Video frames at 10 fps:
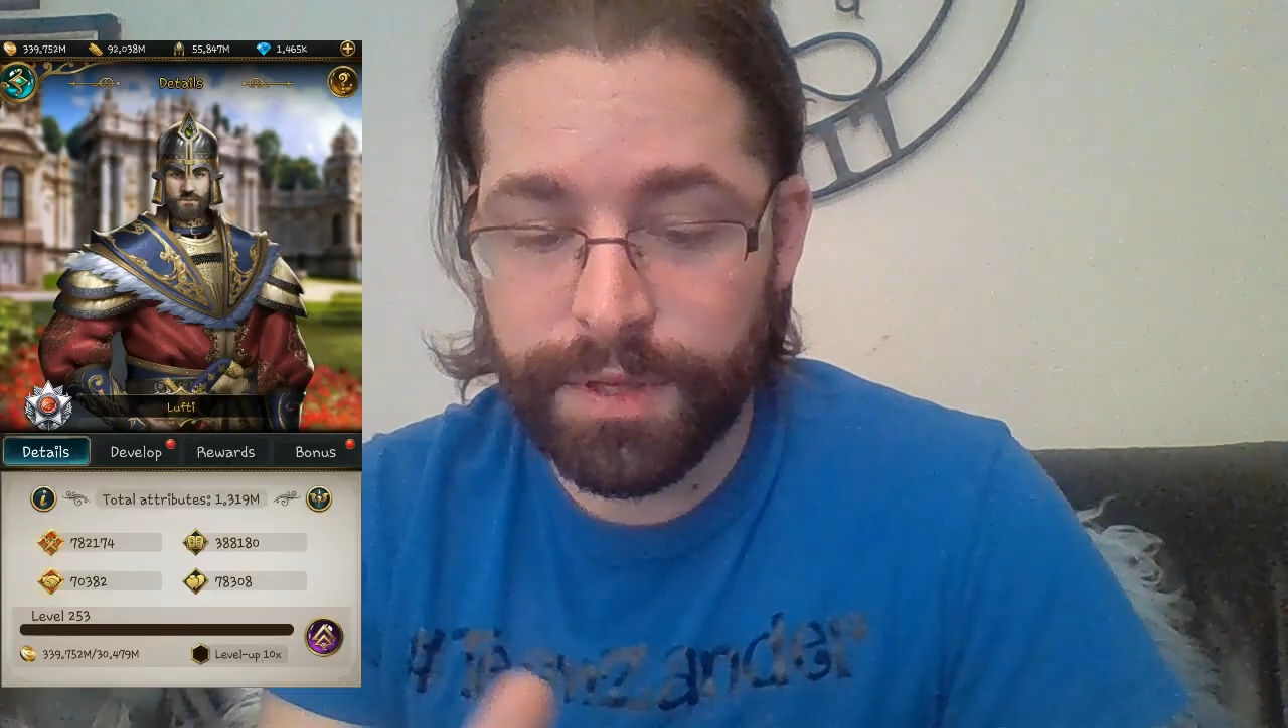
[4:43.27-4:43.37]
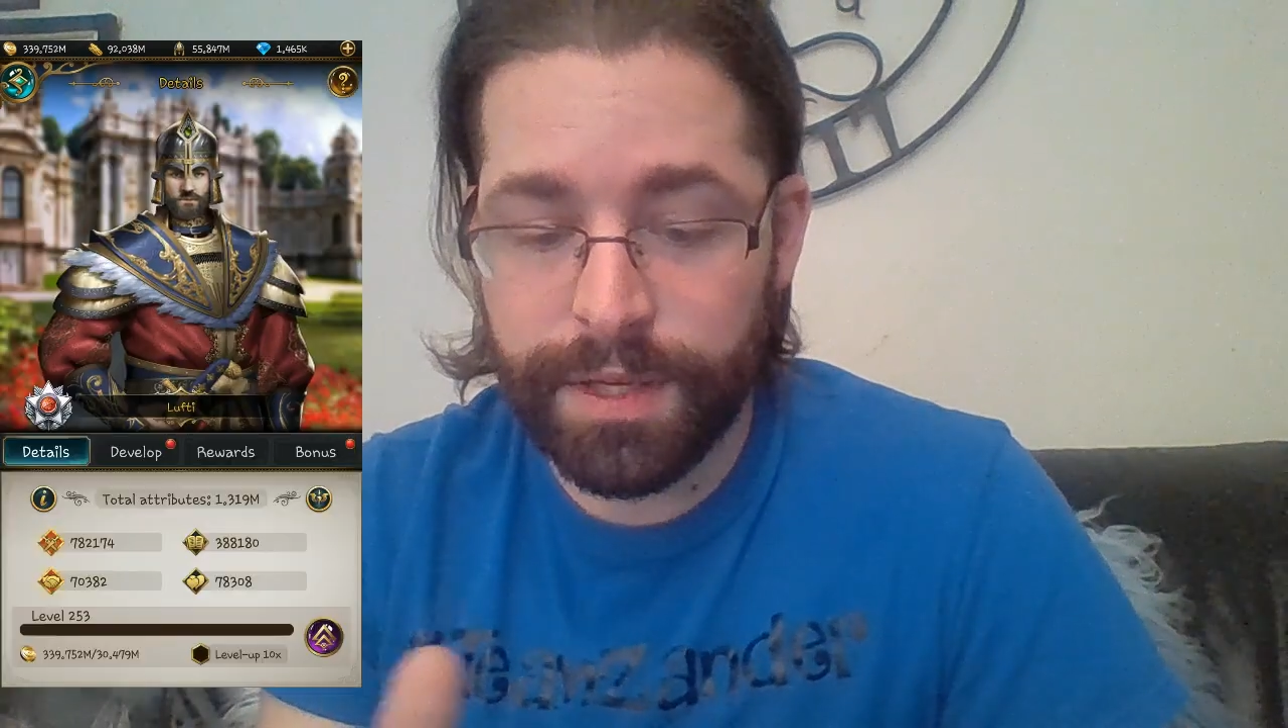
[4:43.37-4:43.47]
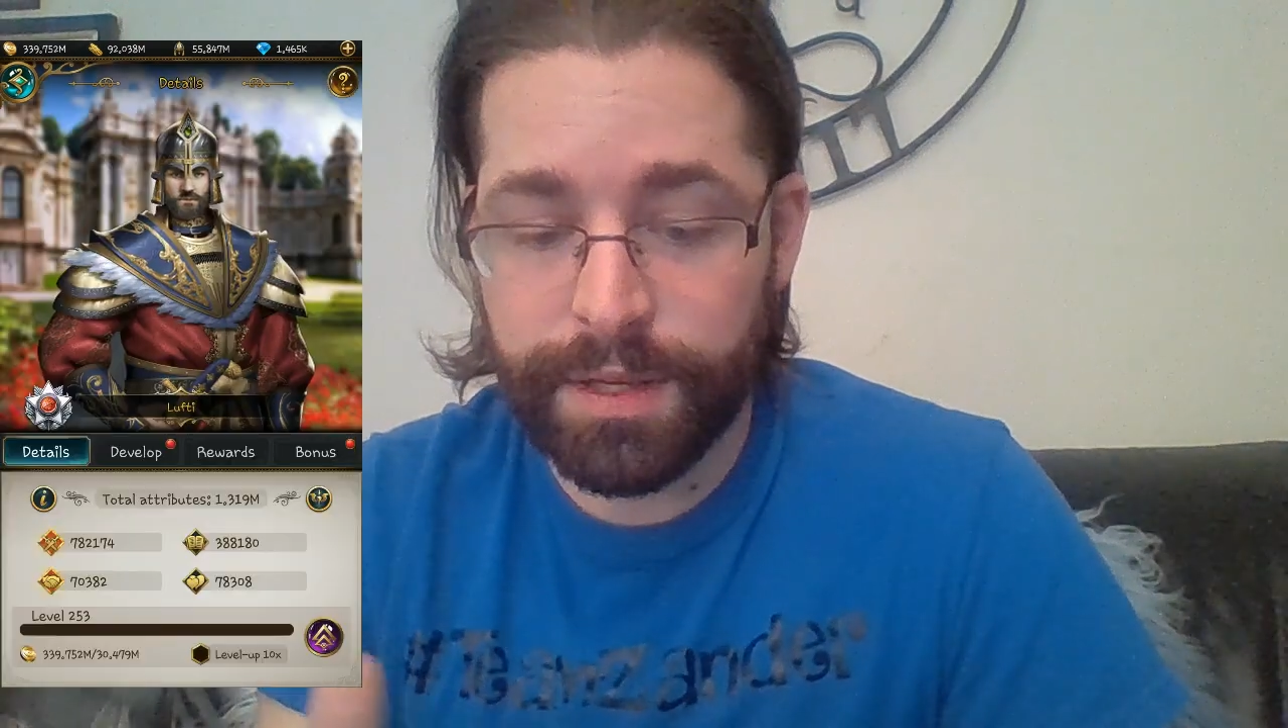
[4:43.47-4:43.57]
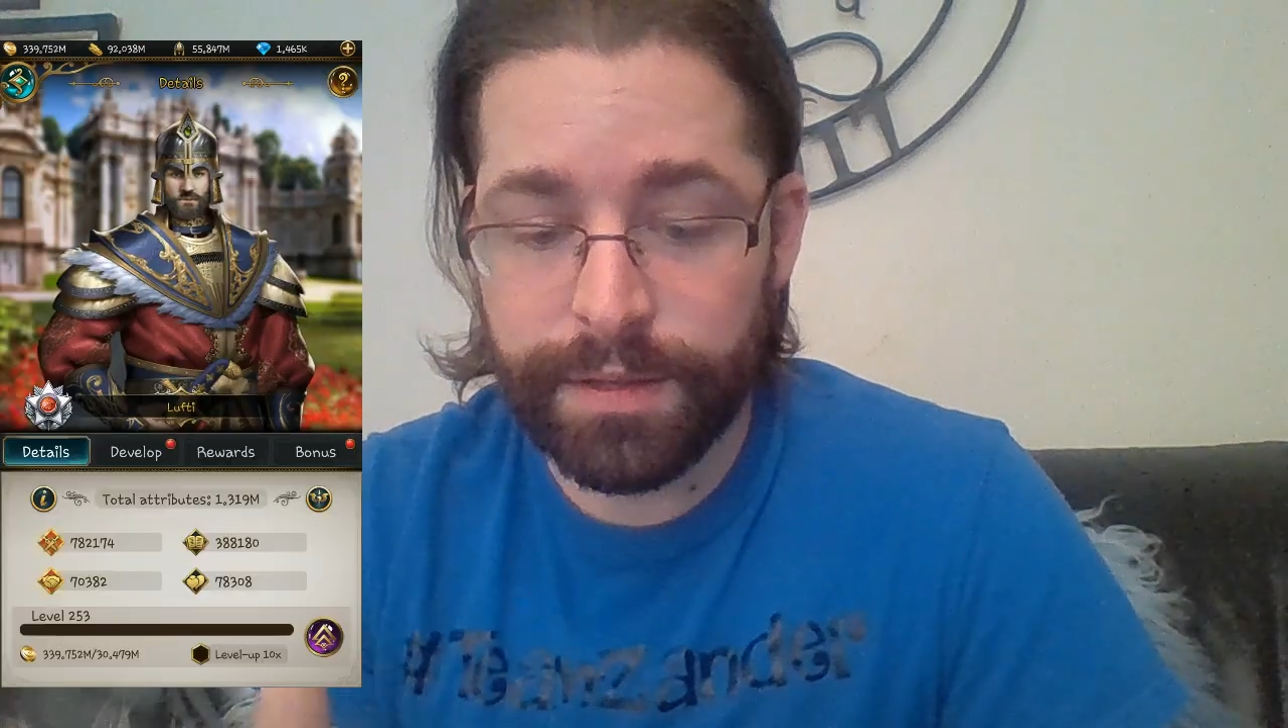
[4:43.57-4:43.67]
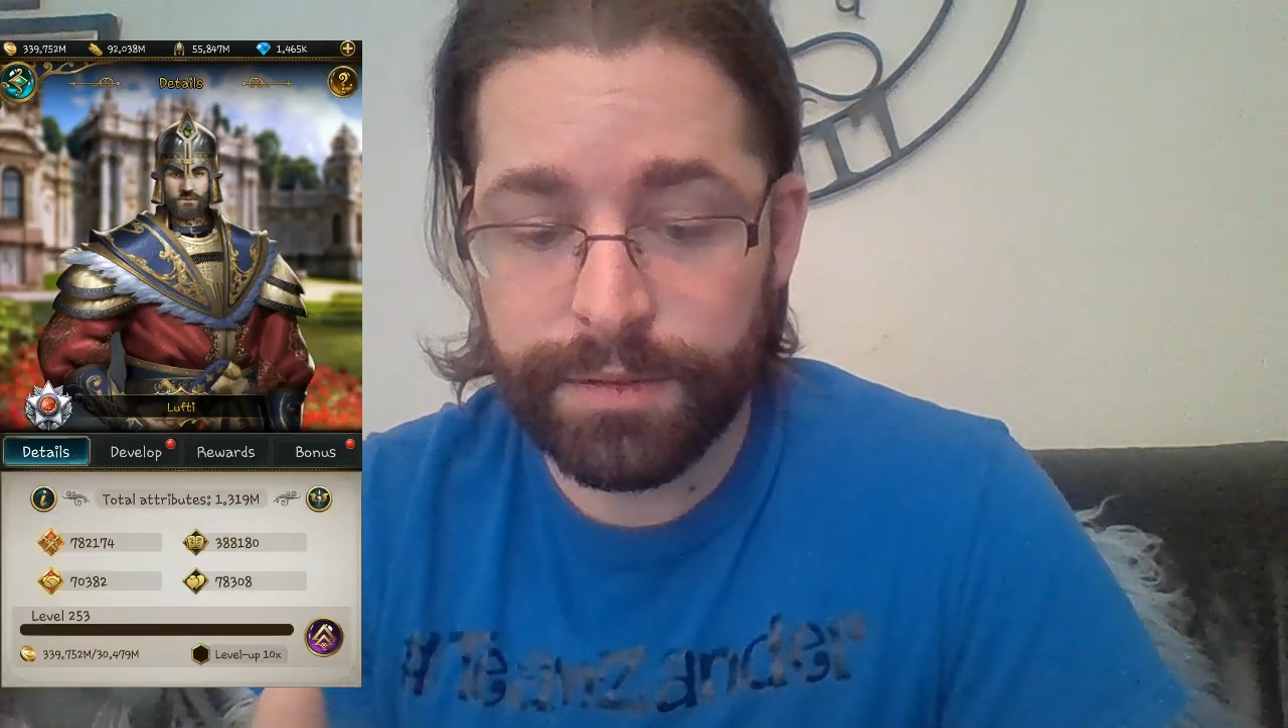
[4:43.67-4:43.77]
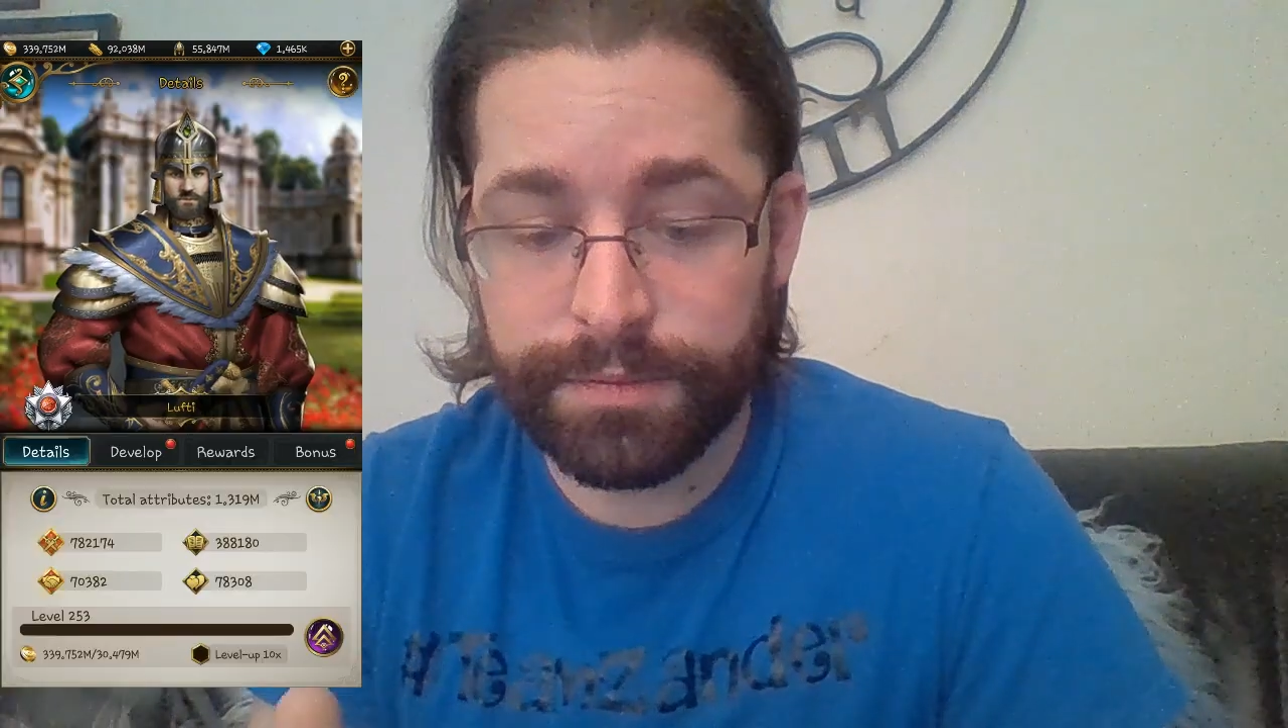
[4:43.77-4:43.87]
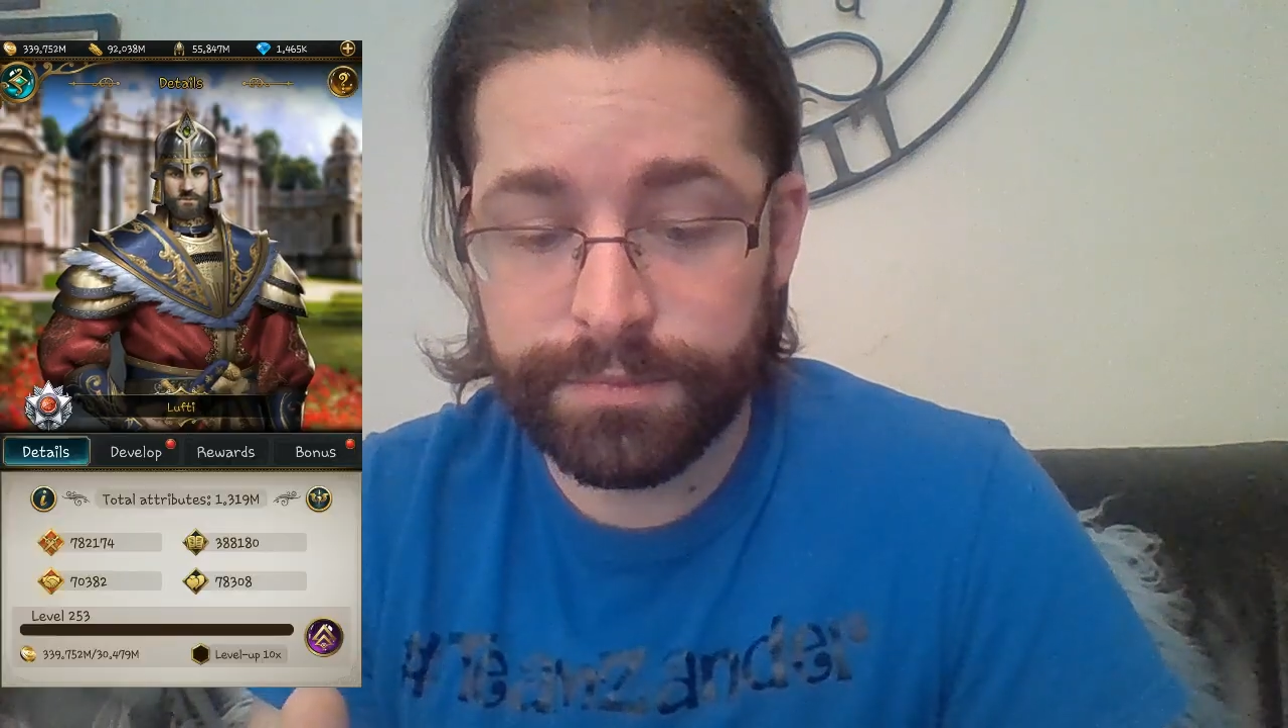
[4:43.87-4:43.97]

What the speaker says: a